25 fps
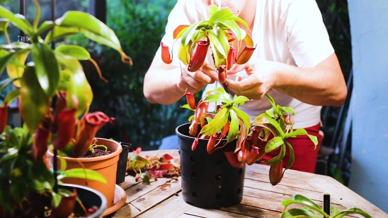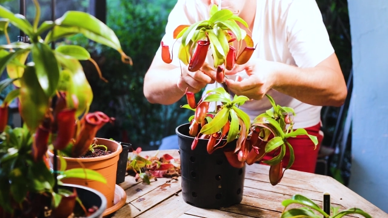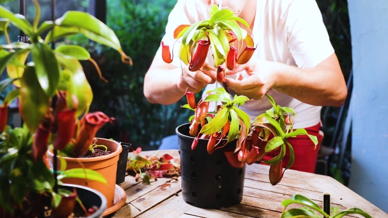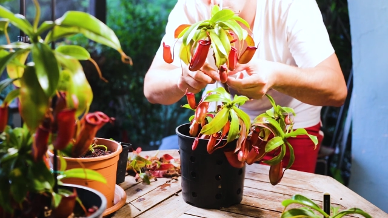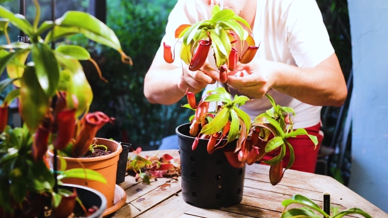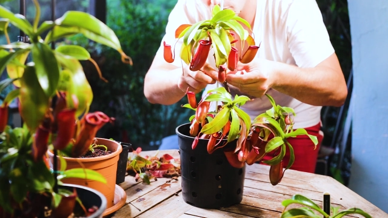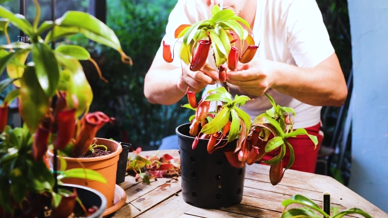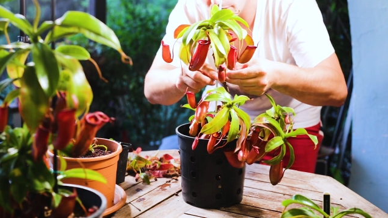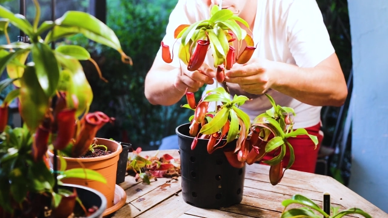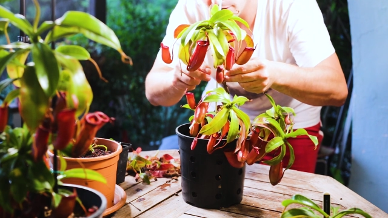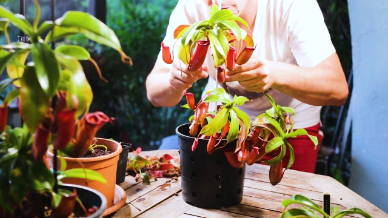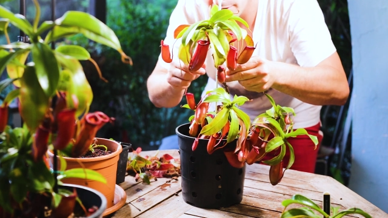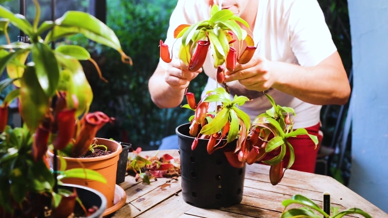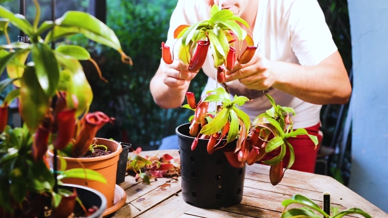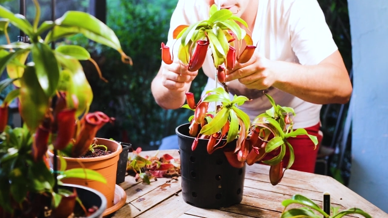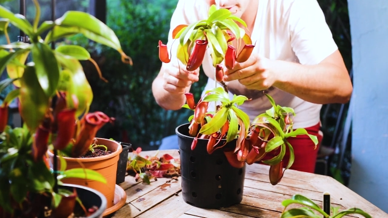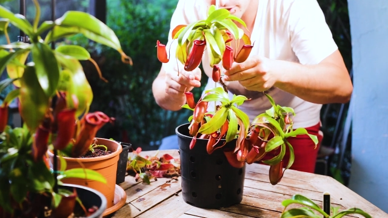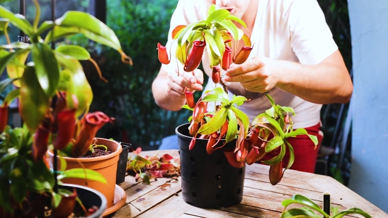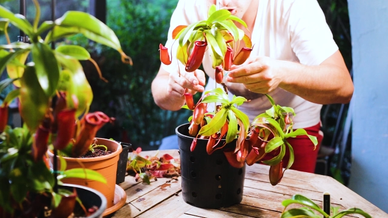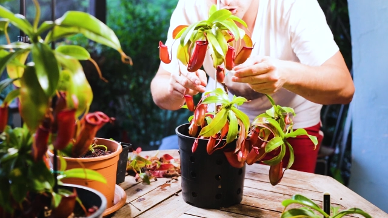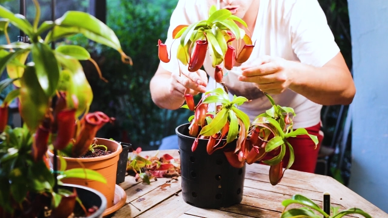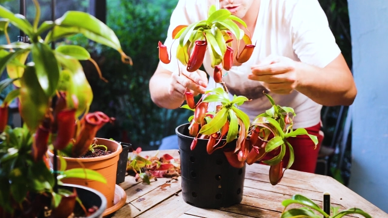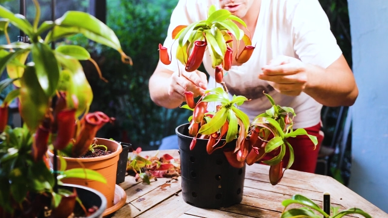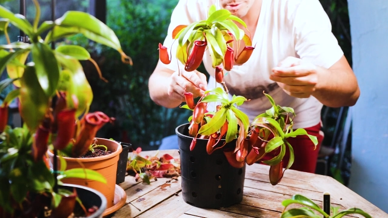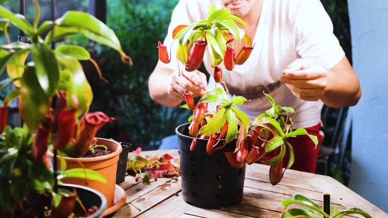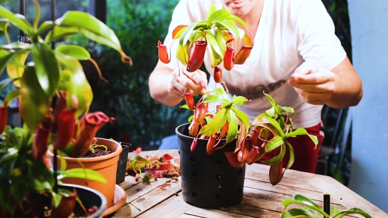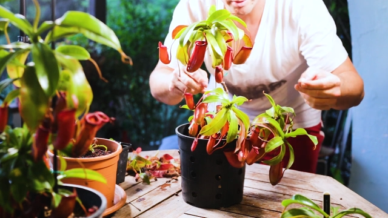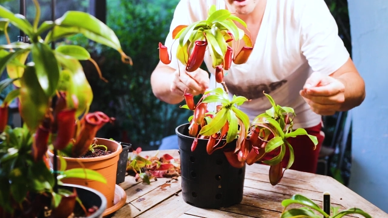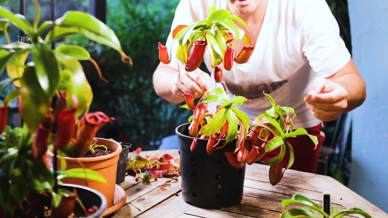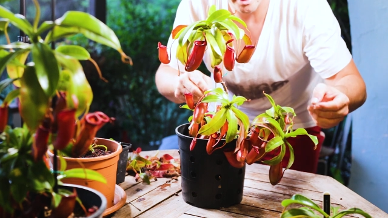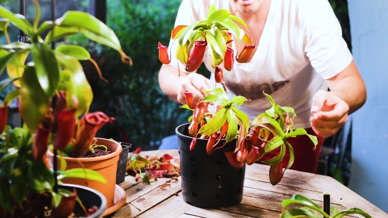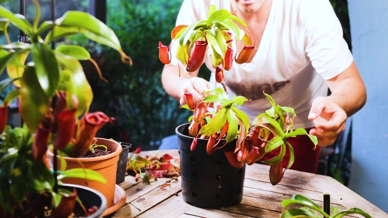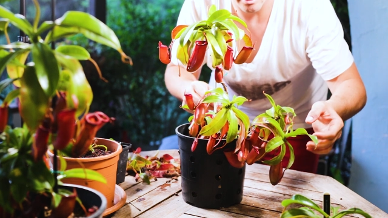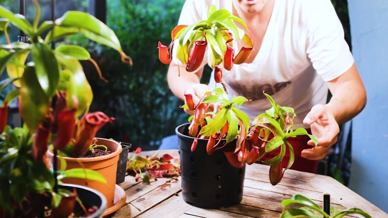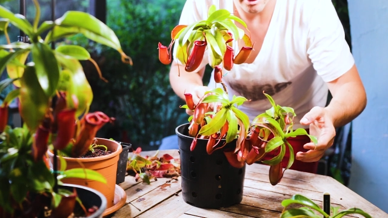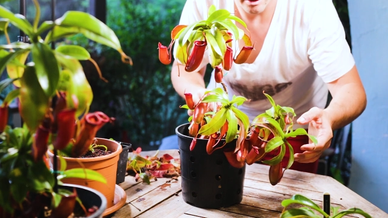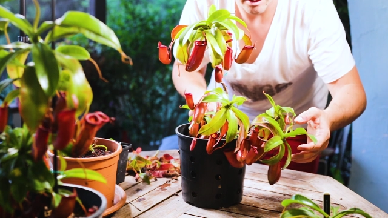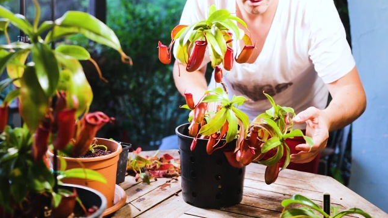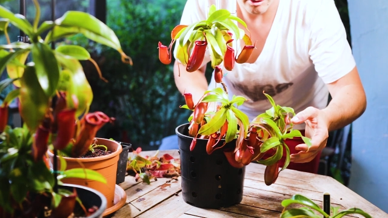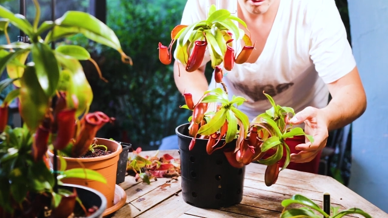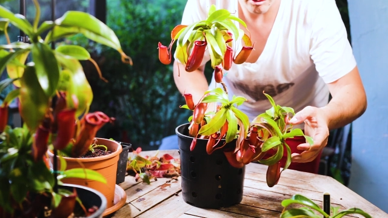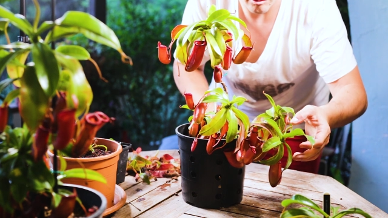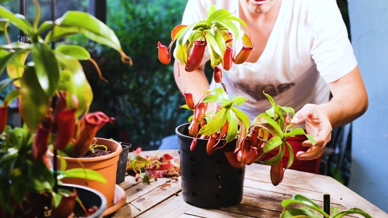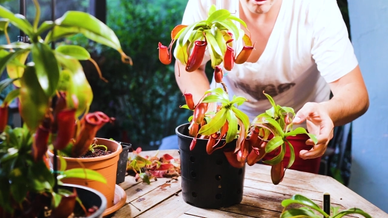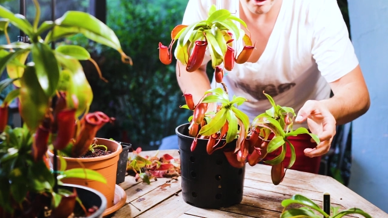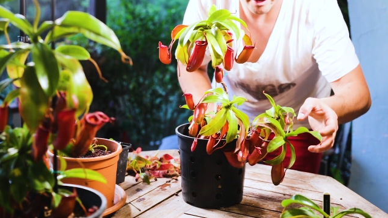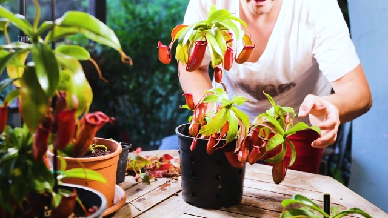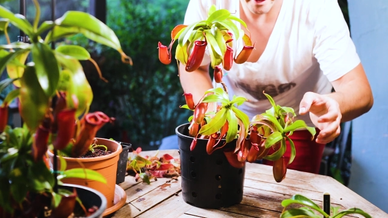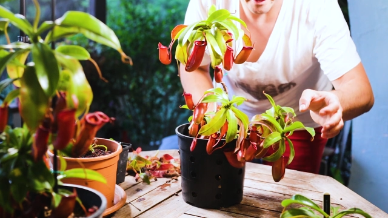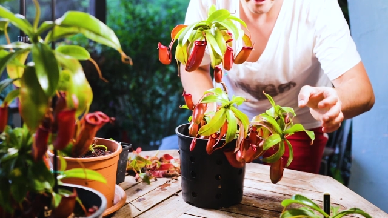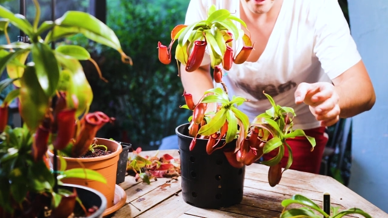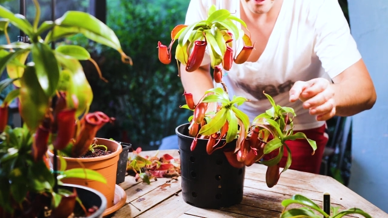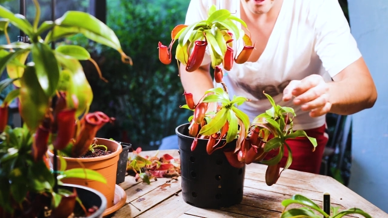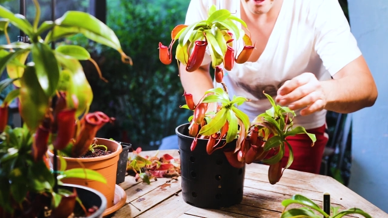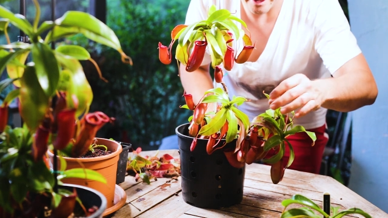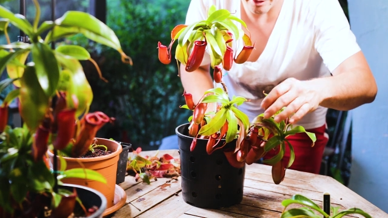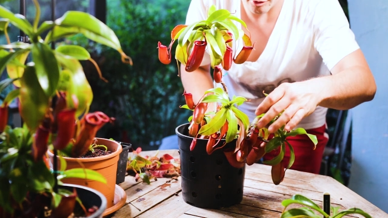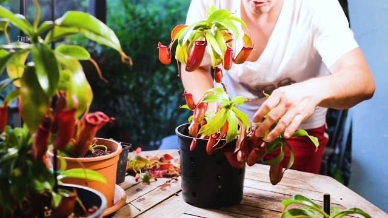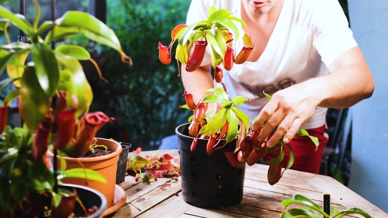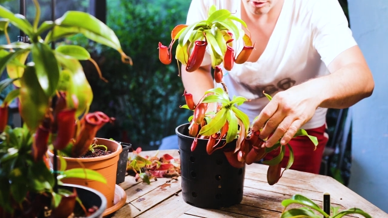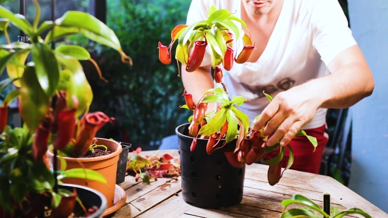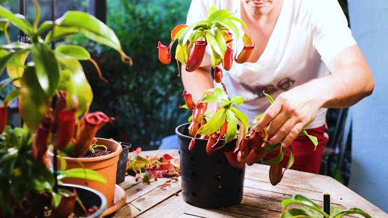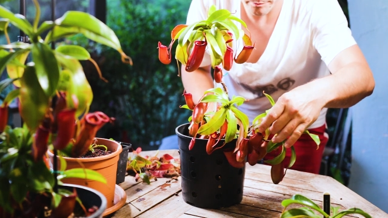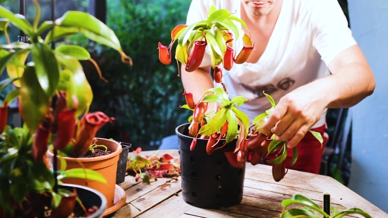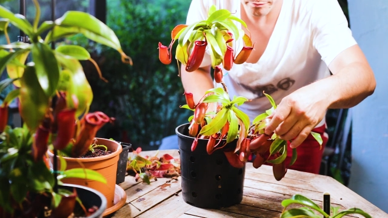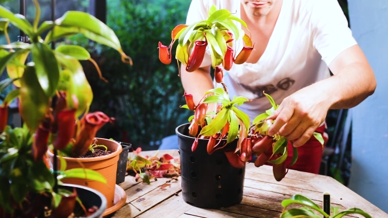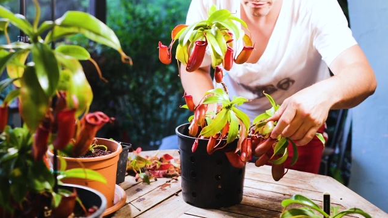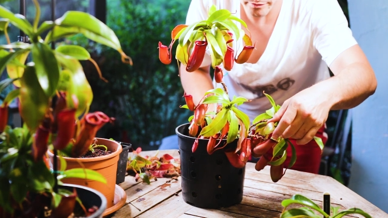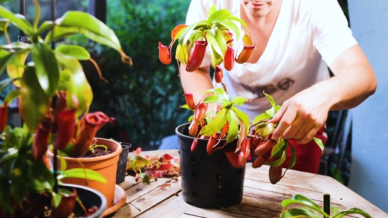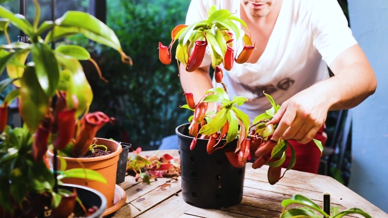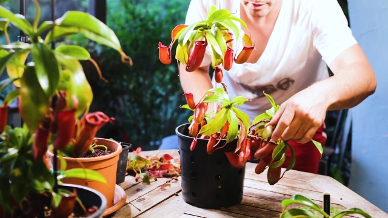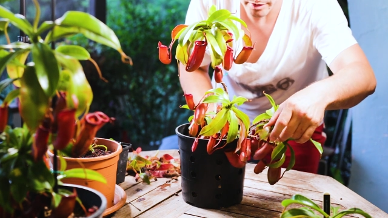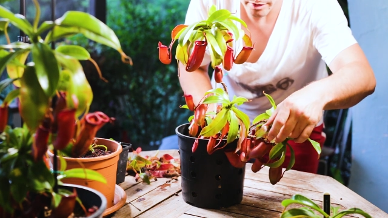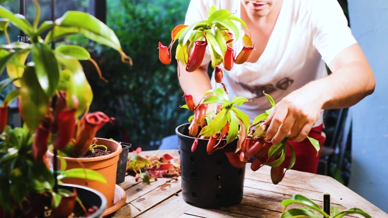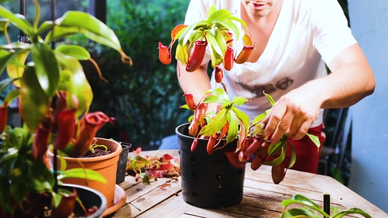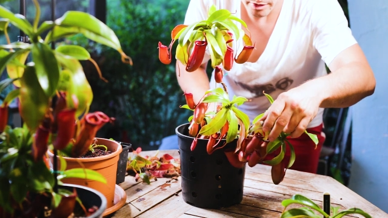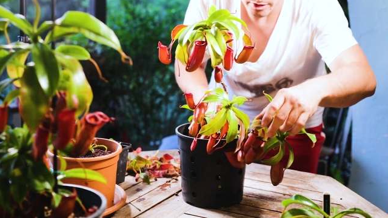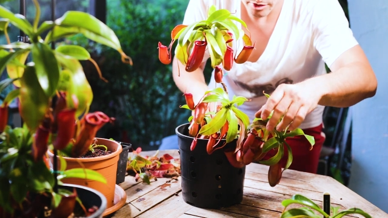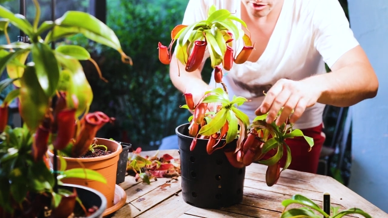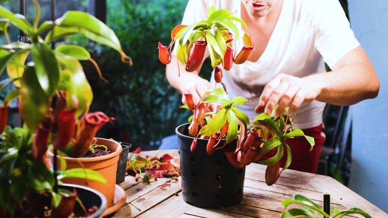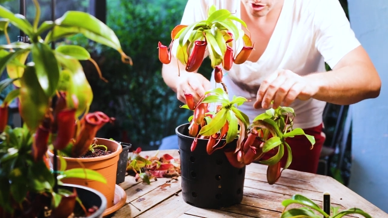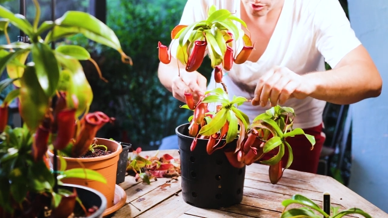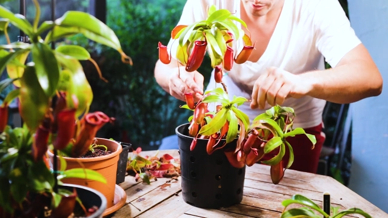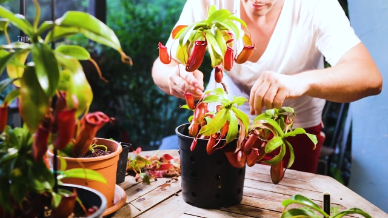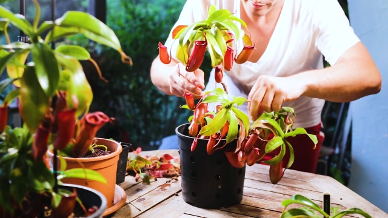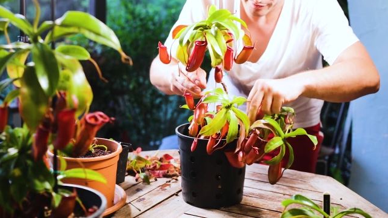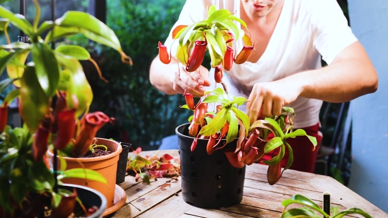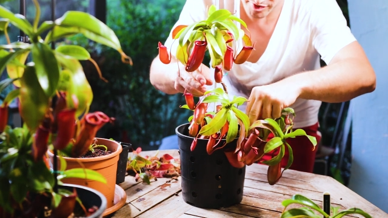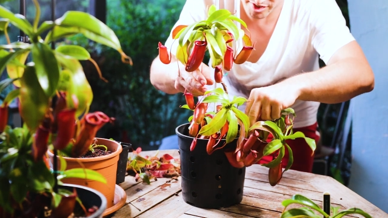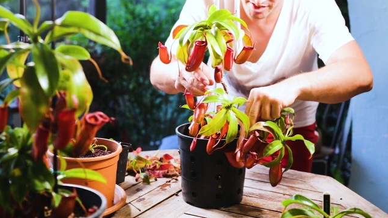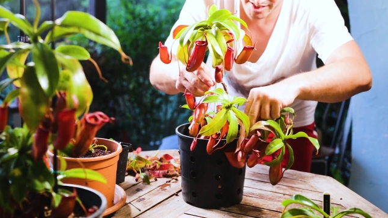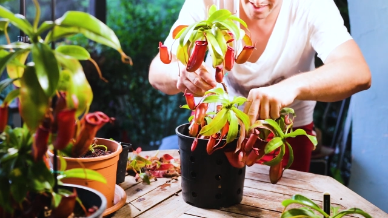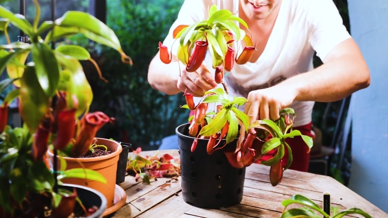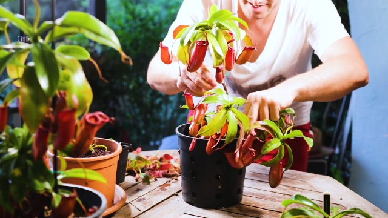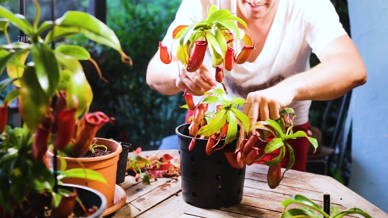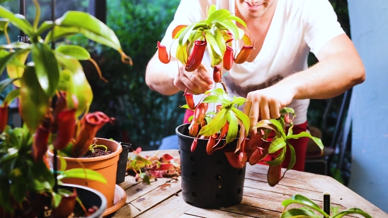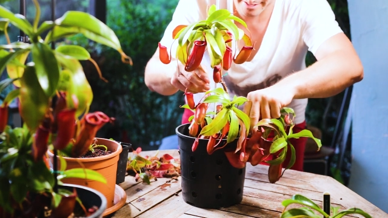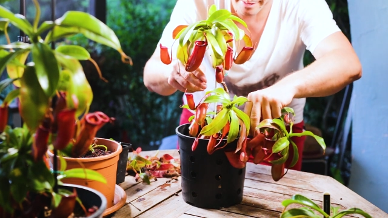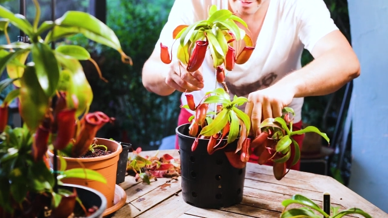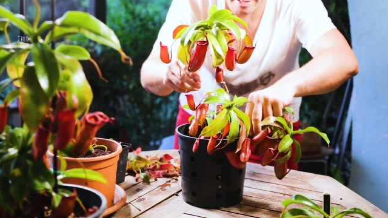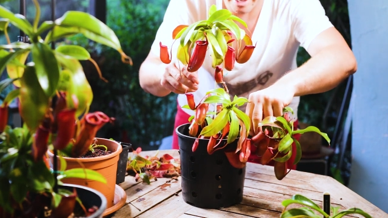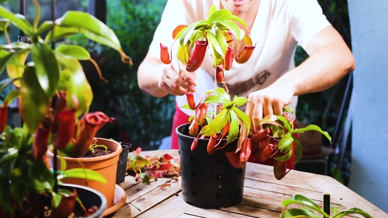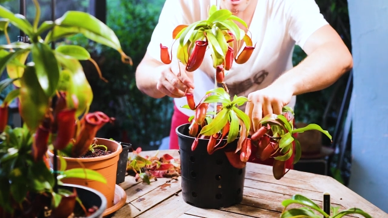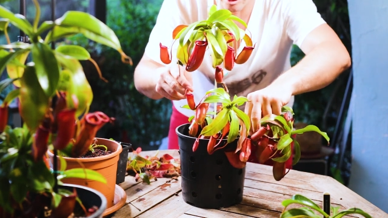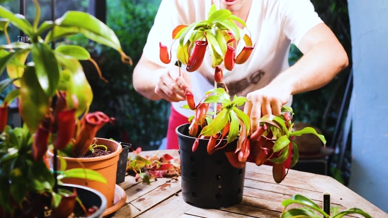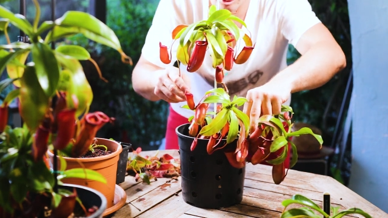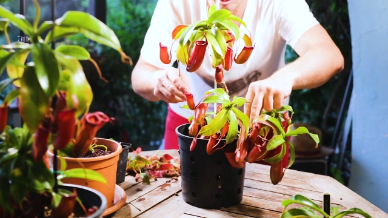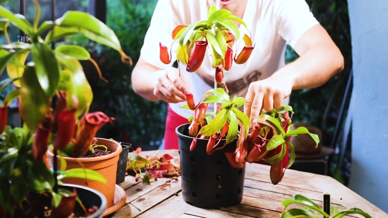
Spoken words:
[unreadable: no face in view]